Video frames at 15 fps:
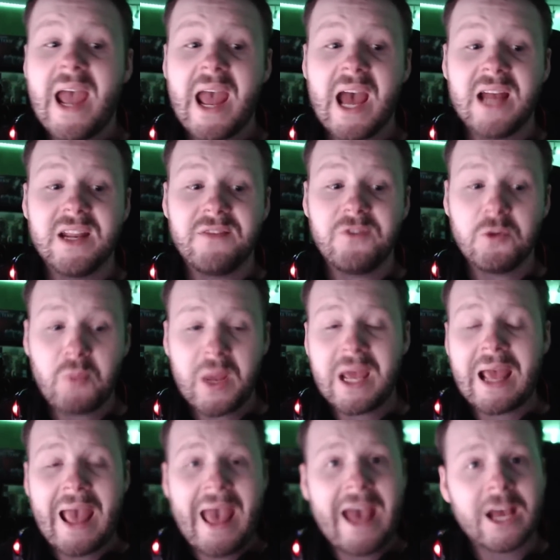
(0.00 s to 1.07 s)
and if you're
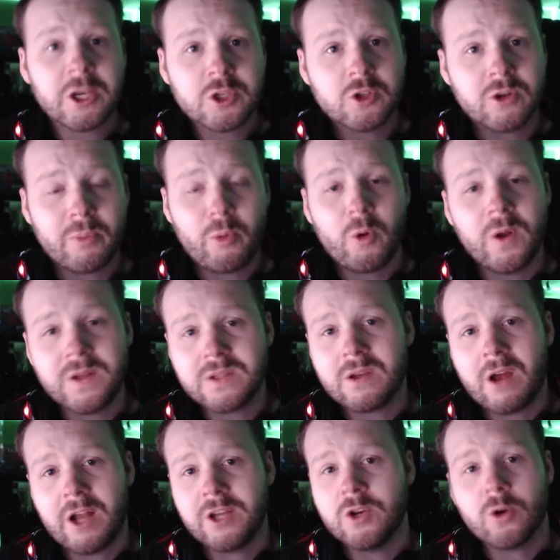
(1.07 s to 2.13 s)
paying extra points
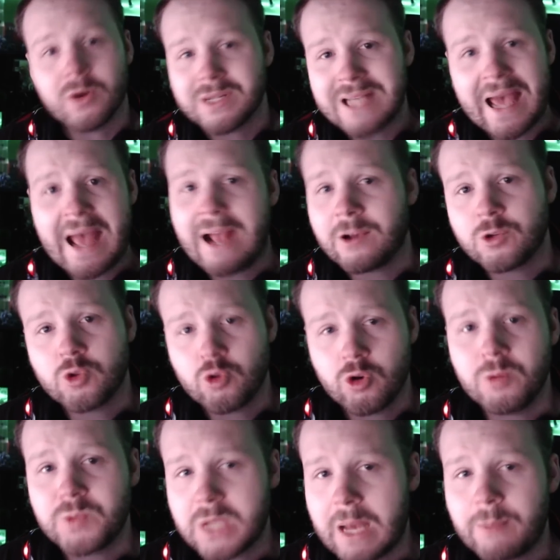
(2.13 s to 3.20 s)
on your tax
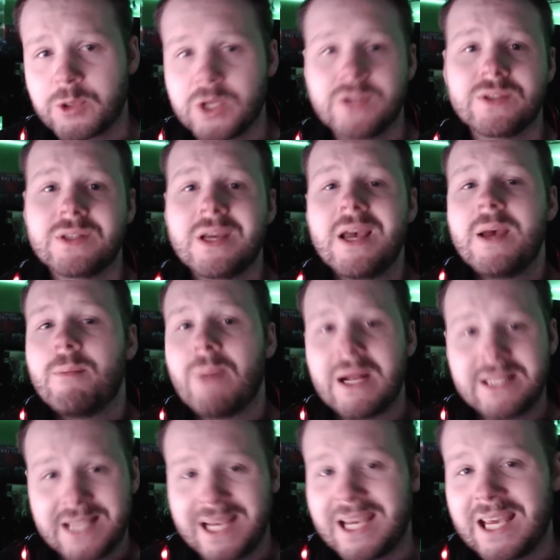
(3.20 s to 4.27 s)
troops options by
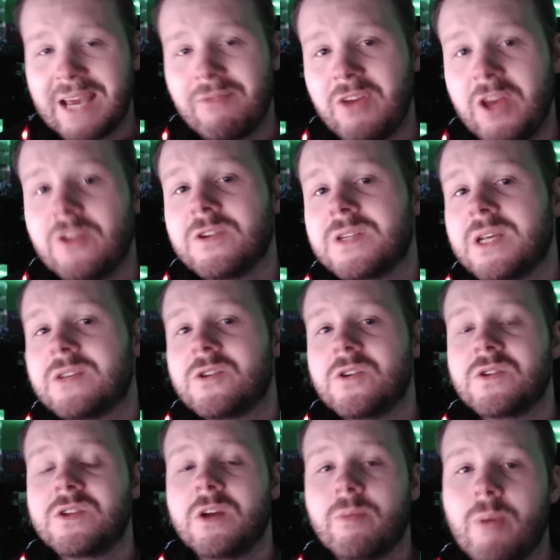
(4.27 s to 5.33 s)
taking heavy
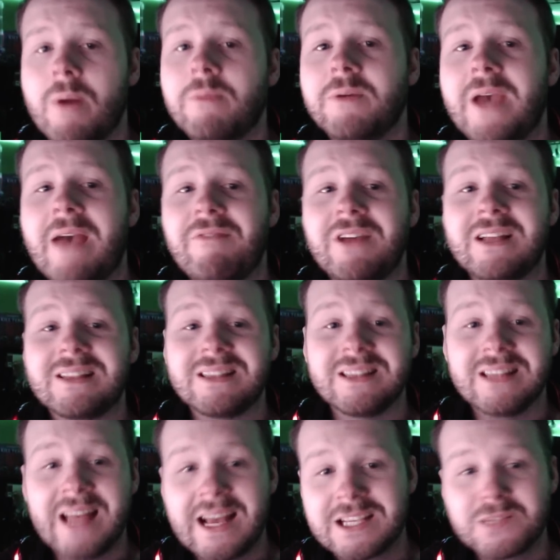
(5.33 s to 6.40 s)
intercessors, you're probably having
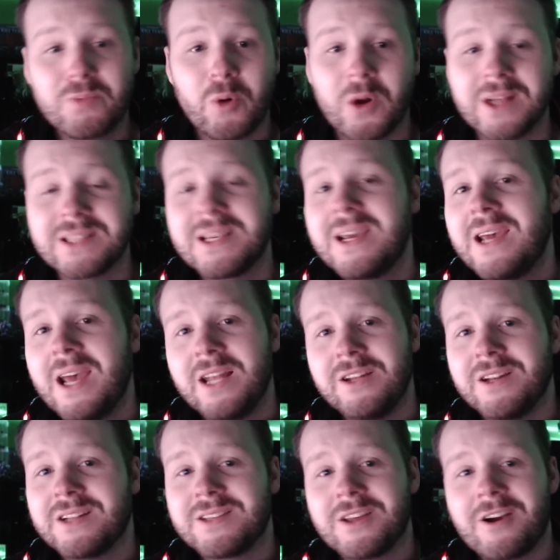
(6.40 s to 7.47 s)
less points and
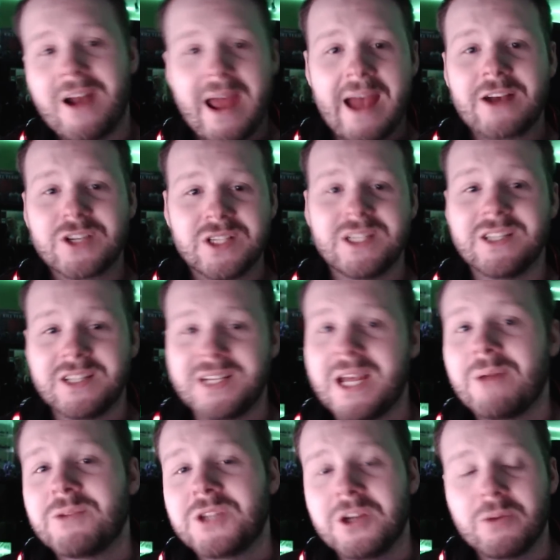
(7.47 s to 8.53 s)
units that are actually dealing
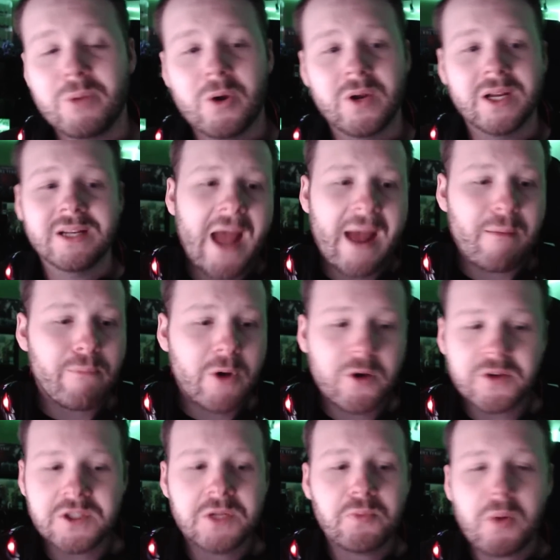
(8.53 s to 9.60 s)
damage to your opponent. At
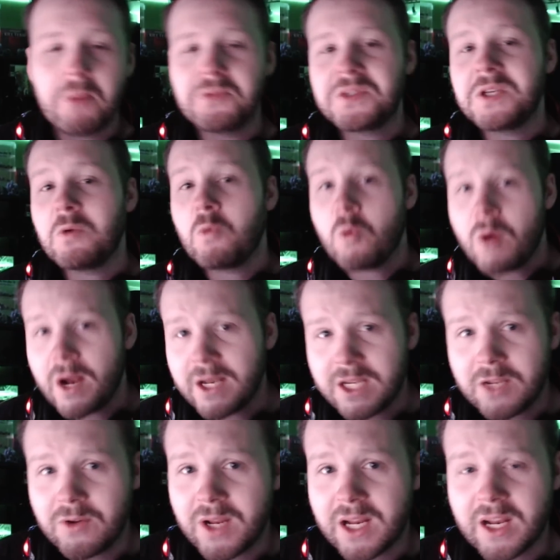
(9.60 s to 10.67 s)
most, you'd probably see one
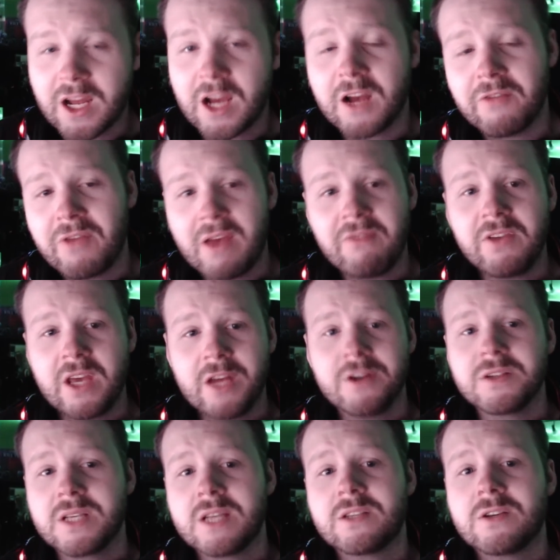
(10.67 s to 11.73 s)
unit of heavy
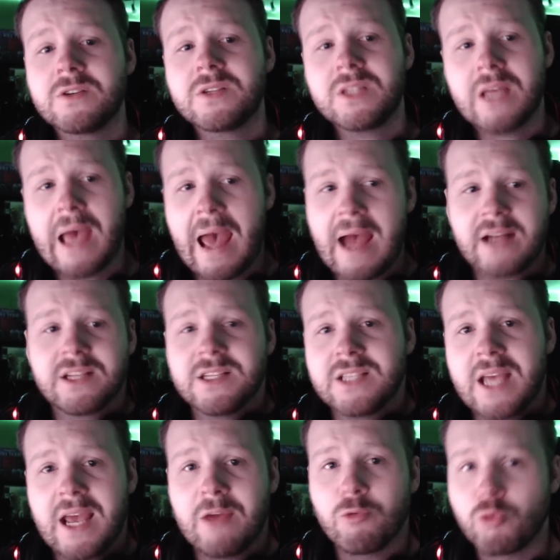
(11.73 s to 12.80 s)
intercessors to act as
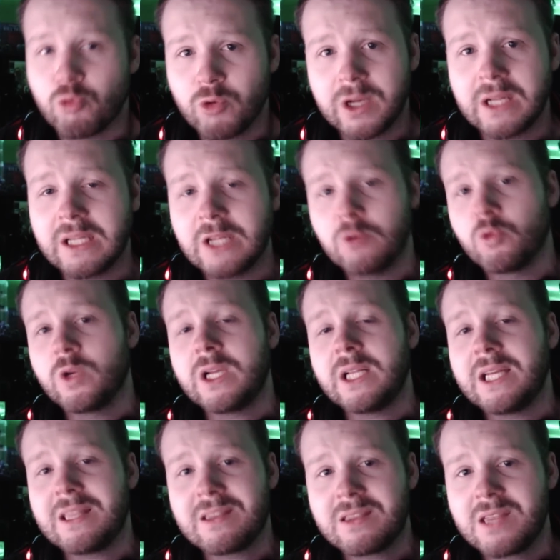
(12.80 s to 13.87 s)
a really,
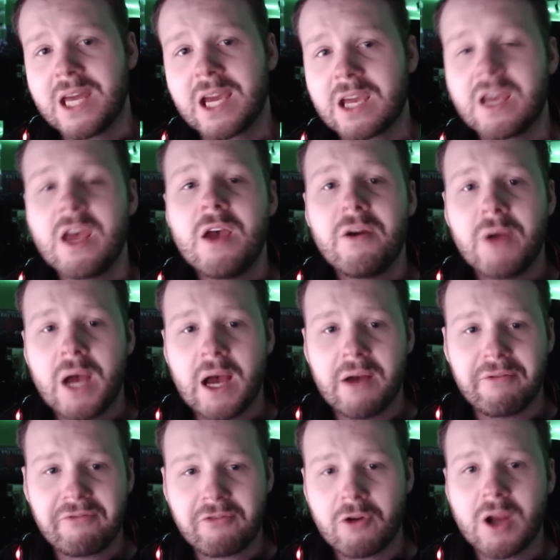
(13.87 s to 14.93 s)
really thick uh,
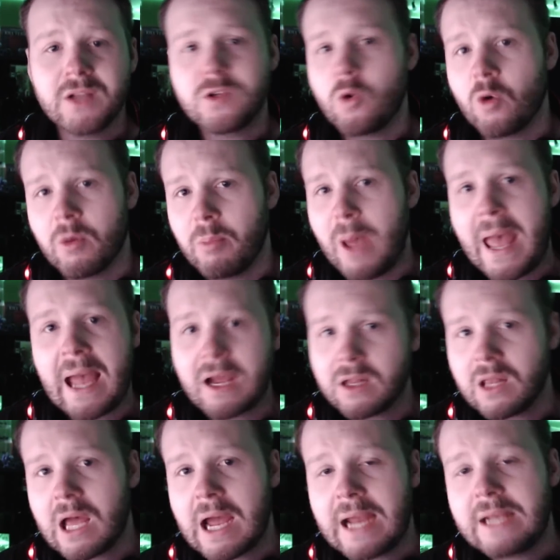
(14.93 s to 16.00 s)
front or back
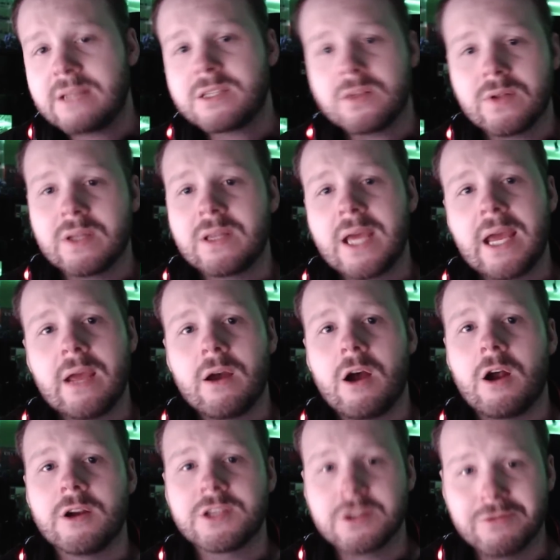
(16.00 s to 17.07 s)
line so that they
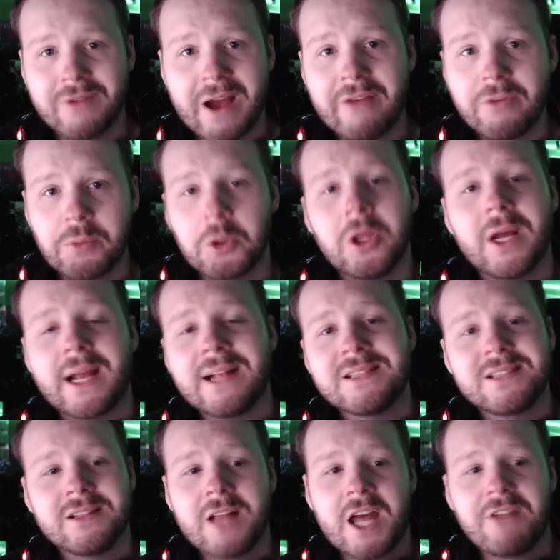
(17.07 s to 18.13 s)
are survivable
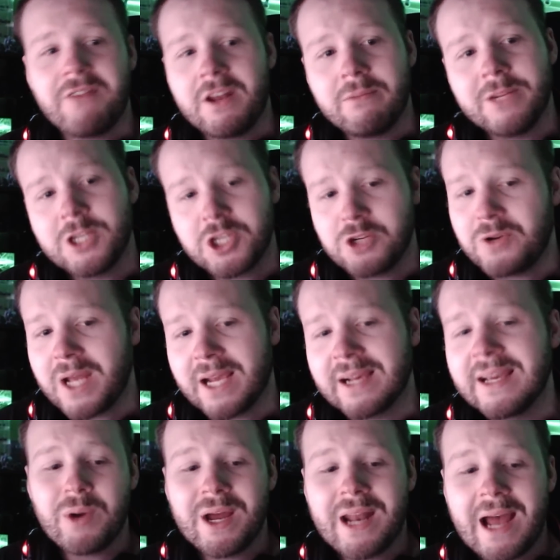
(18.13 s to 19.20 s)
against a lot of enemy
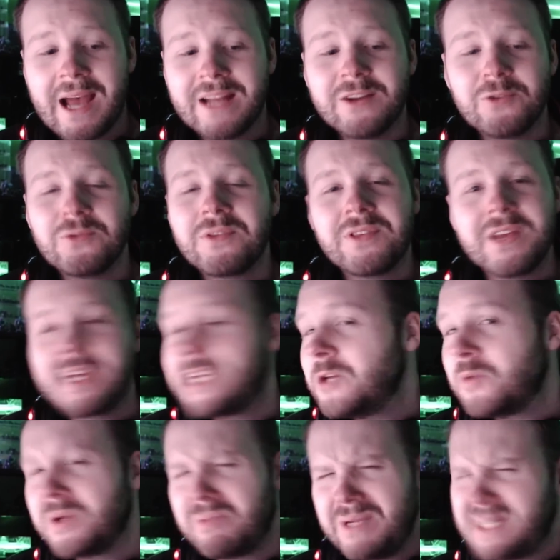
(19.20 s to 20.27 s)
shooting, but I don't think
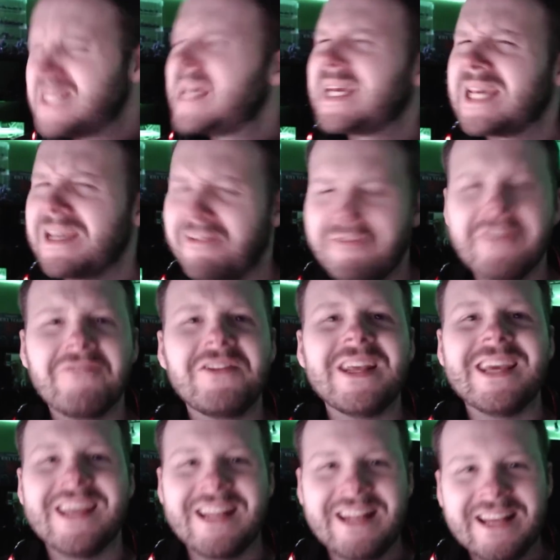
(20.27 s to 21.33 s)
you would be taking
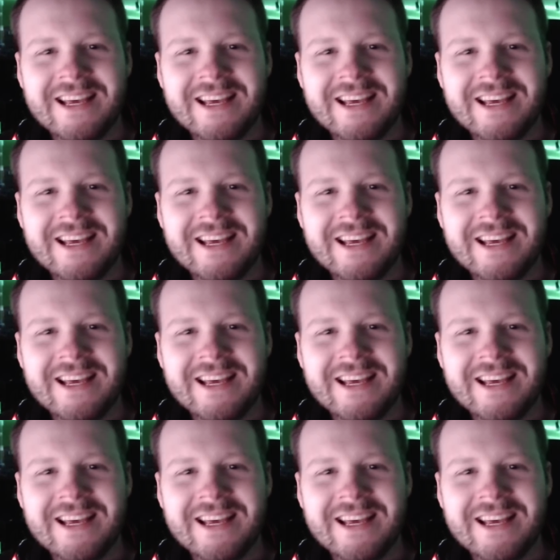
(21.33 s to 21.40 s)
15.